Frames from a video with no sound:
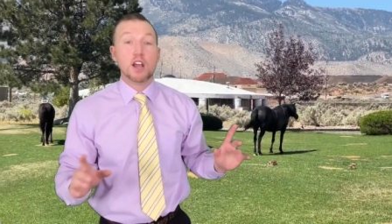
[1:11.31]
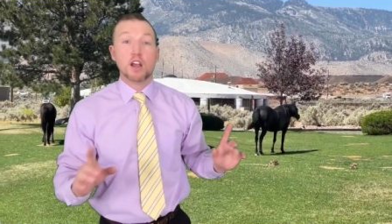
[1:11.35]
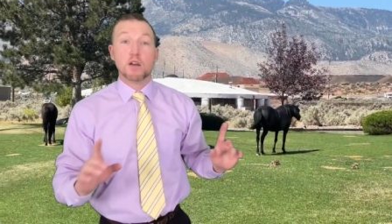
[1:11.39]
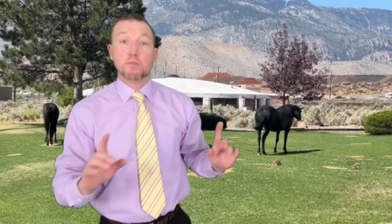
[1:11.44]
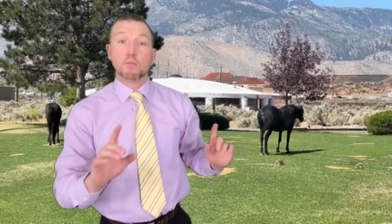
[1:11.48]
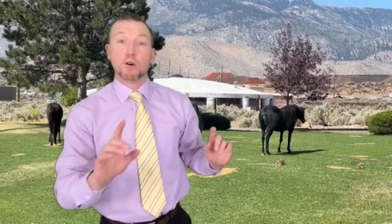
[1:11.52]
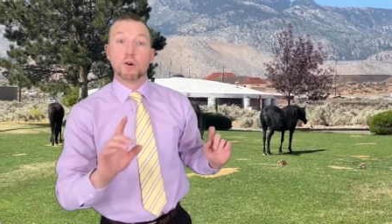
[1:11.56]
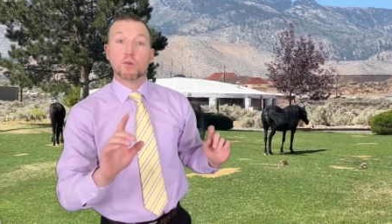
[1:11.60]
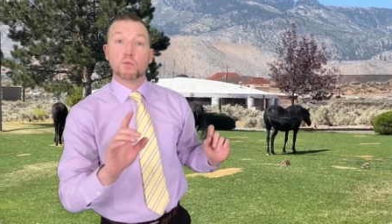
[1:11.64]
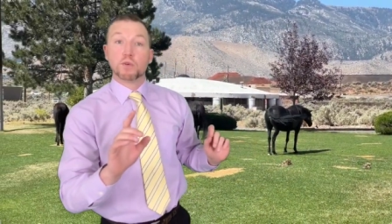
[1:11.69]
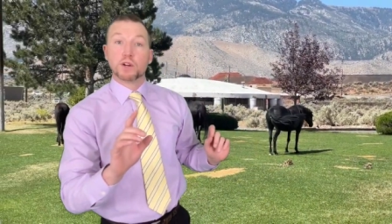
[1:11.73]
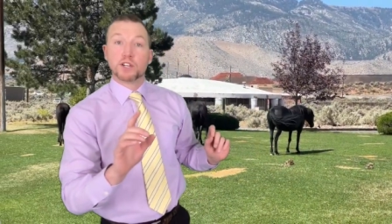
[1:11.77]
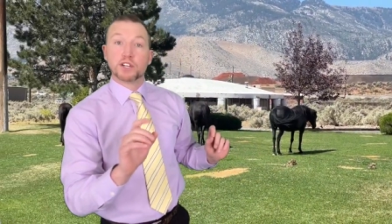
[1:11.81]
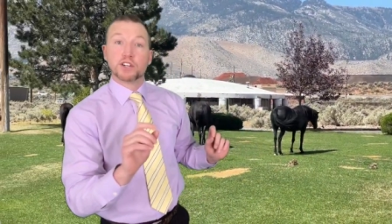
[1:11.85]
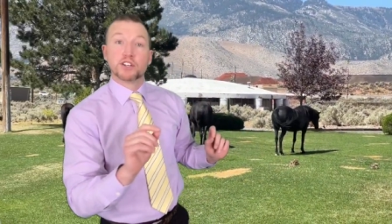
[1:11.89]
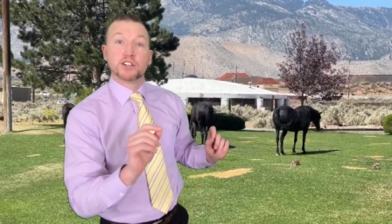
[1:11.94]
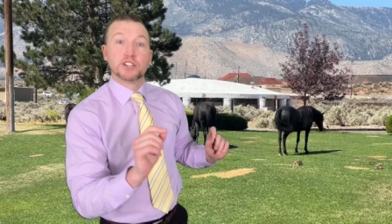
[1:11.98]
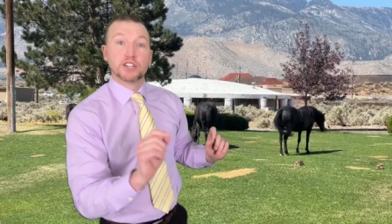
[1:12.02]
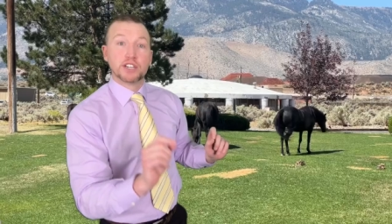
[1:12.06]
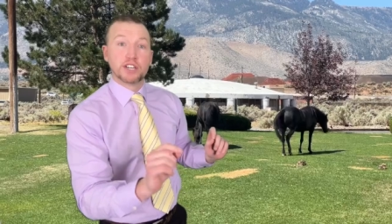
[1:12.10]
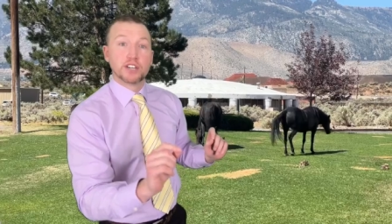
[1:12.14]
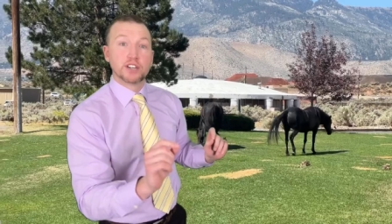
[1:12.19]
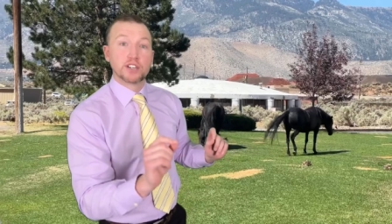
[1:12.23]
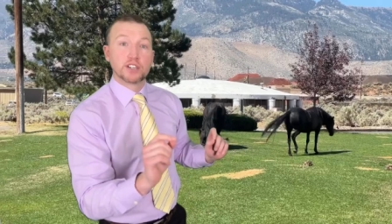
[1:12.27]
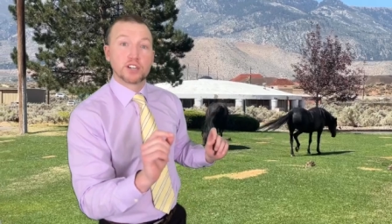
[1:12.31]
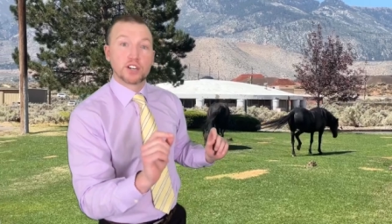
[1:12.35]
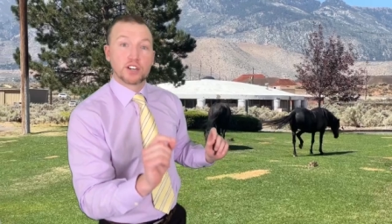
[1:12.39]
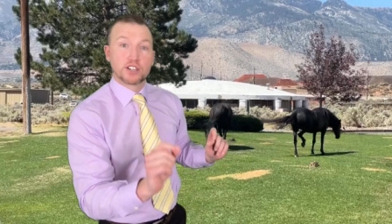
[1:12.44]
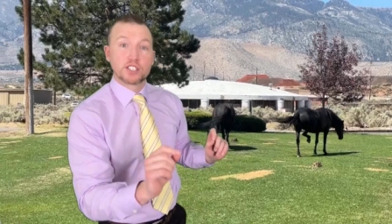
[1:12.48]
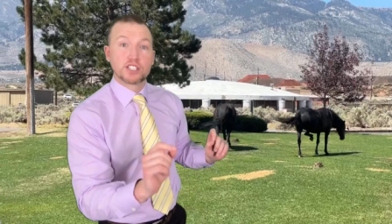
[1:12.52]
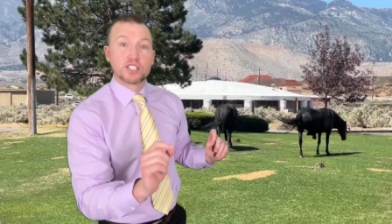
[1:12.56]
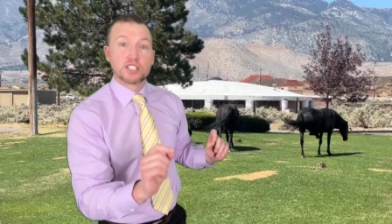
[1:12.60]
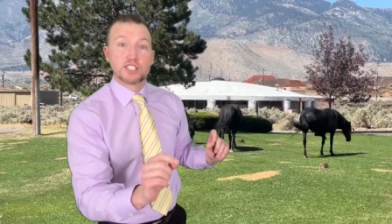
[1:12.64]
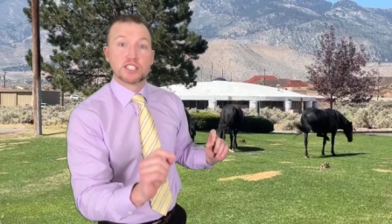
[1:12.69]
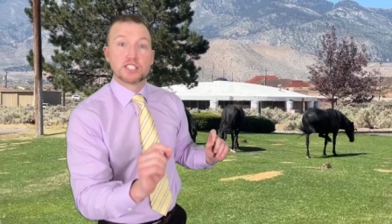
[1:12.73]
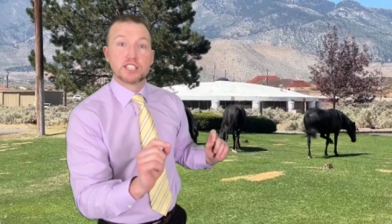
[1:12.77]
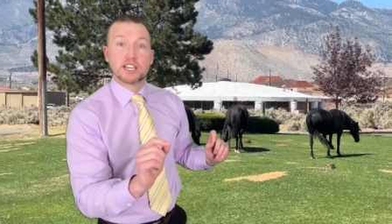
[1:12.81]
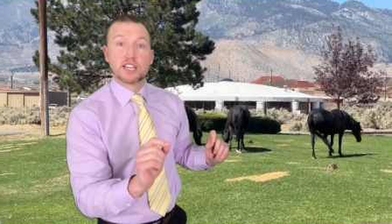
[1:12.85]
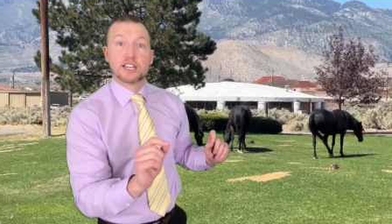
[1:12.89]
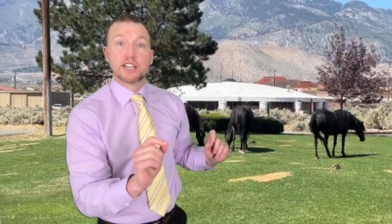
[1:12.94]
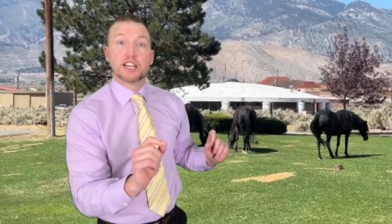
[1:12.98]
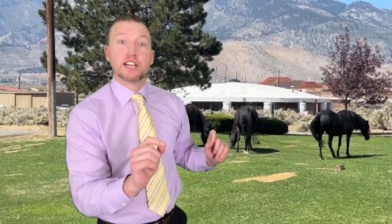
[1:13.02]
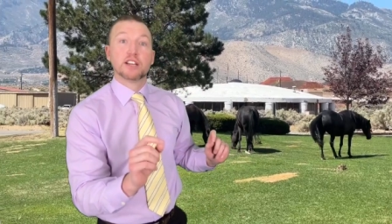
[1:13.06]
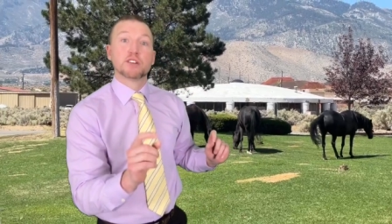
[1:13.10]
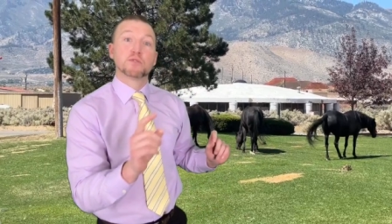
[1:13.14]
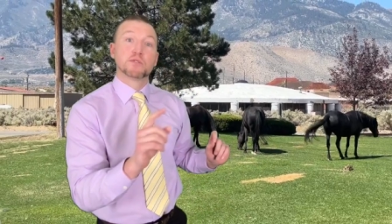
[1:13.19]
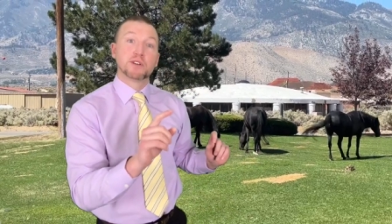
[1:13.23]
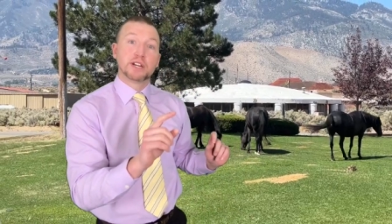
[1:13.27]
But when you're near Carson City
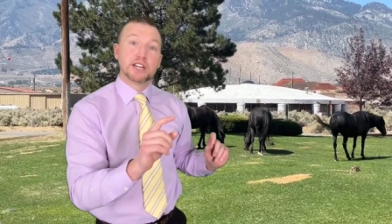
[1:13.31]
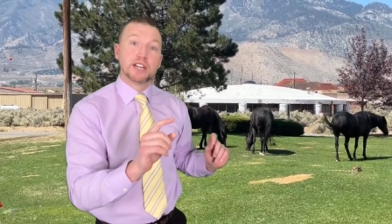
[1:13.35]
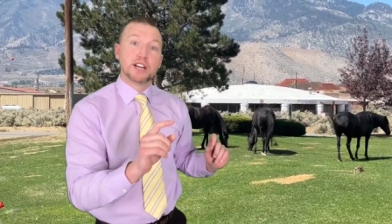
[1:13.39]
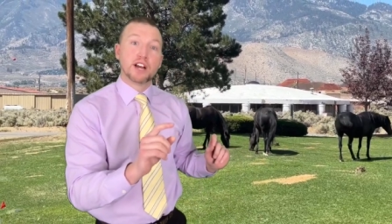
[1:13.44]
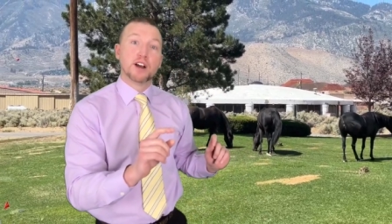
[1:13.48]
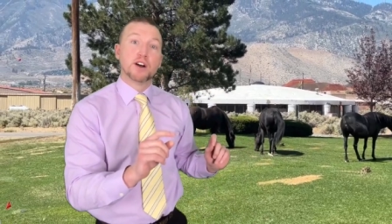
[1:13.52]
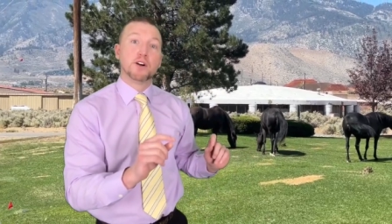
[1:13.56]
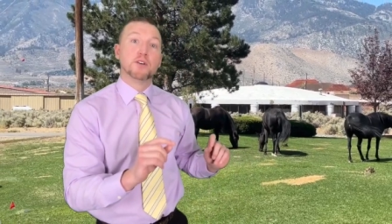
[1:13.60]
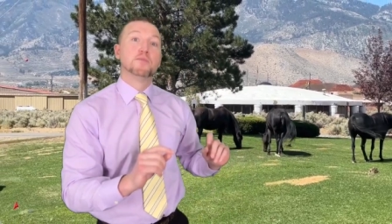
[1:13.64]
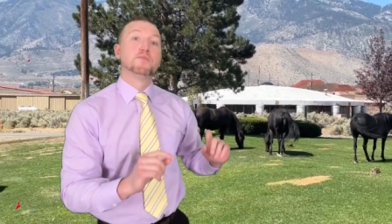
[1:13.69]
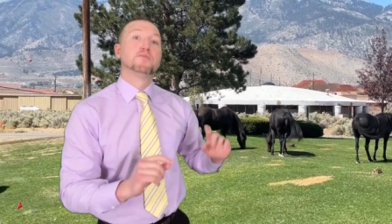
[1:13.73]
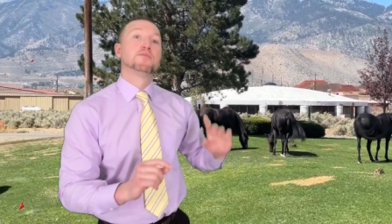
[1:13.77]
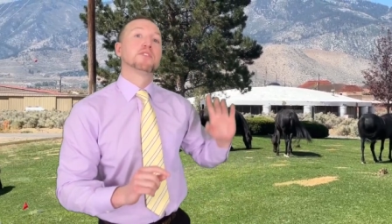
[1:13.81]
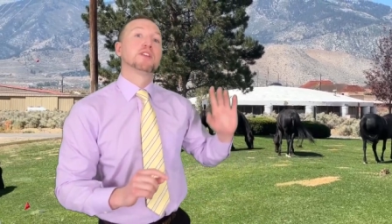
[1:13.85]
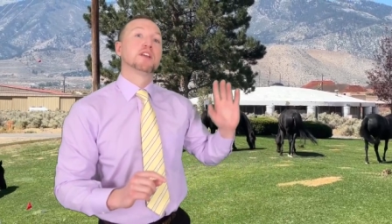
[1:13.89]
and Reno,